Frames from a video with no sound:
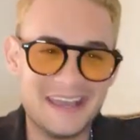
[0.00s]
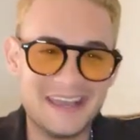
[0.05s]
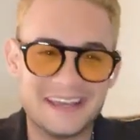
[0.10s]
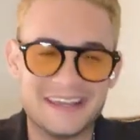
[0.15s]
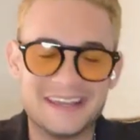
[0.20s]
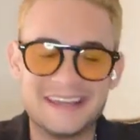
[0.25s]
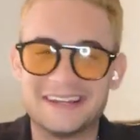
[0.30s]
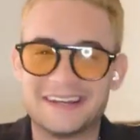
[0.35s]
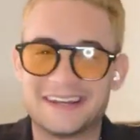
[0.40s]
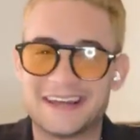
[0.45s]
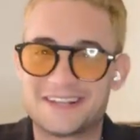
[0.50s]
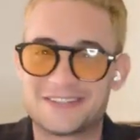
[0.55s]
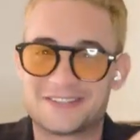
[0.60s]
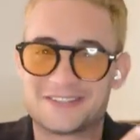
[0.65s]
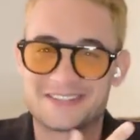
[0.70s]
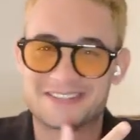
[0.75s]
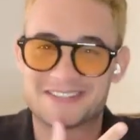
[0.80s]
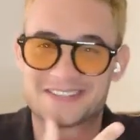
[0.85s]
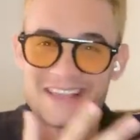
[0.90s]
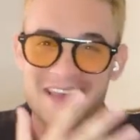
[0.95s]
And
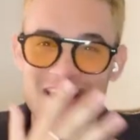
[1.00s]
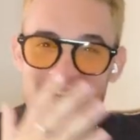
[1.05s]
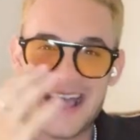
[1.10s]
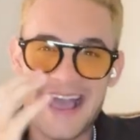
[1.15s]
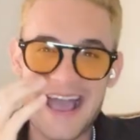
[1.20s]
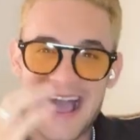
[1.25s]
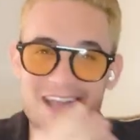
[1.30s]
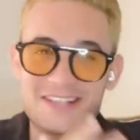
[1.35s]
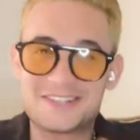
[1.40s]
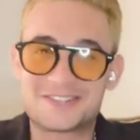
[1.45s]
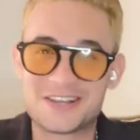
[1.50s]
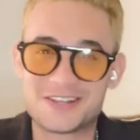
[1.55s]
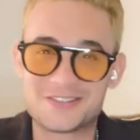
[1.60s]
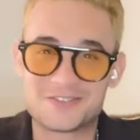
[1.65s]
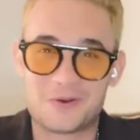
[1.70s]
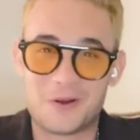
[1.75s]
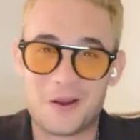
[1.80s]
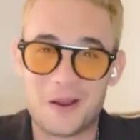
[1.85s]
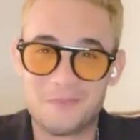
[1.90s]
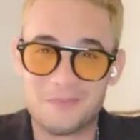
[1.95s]
I
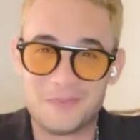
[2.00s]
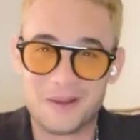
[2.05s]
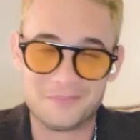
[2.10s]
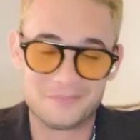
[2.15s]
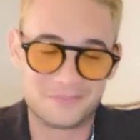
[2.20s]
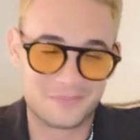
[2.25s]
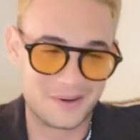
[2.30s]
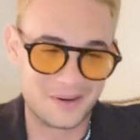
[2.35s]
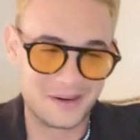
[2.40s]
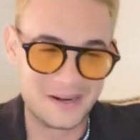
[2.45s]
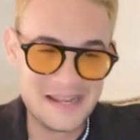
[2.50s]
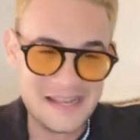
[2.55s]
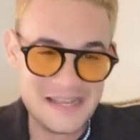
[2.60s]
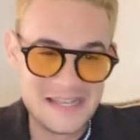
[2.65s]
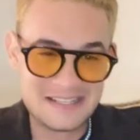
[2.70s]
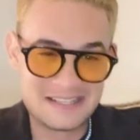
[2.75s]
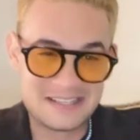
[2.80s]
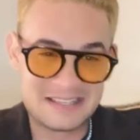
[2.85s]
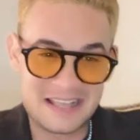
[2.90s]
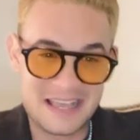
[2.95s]
just remember
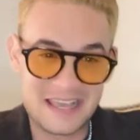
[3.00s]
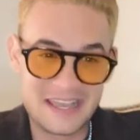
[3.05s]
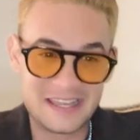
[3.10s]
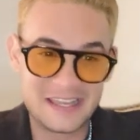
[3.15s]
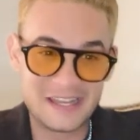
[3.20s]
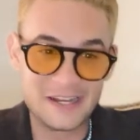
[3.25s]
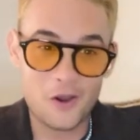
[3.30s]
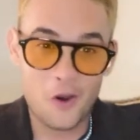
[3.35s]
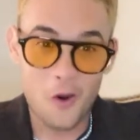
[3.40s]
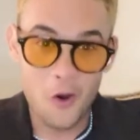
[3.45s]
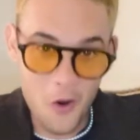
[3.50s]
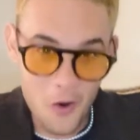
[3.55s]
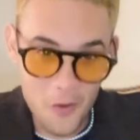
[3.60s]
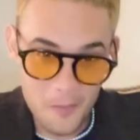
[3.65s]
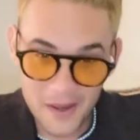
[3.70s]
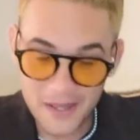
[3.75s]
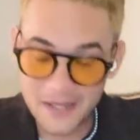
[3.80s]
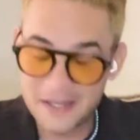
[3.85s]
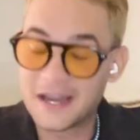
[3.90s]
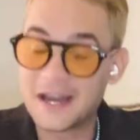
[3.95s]
saying,
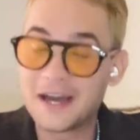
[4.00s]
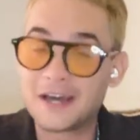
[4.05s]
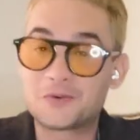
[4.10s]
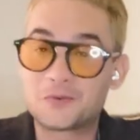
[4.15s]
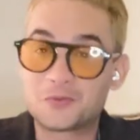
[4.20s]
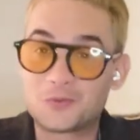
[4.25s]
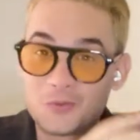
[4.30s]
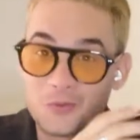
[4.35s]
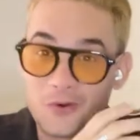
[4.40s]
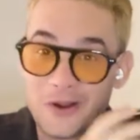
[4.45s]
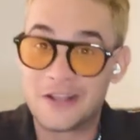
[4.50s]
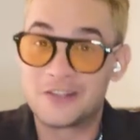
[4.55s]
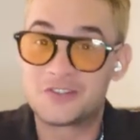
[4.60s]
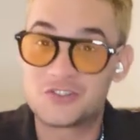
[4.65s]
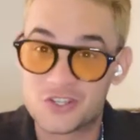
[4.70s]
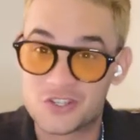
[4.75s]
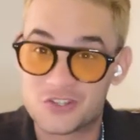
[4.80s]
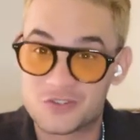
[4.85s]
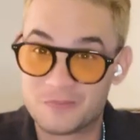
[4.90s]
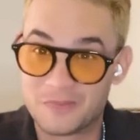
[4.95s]
oh my God,
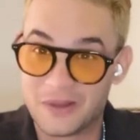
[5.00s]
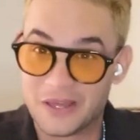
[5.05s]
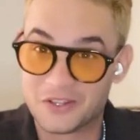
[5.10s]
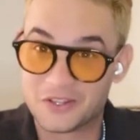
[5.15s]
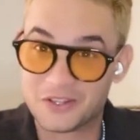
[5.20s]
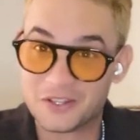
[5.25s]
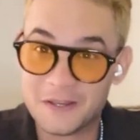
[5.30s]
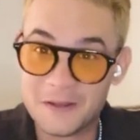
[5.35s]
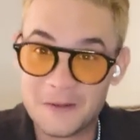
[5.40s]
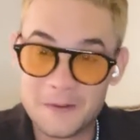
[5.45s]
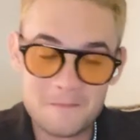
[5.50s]
Reggie Smith.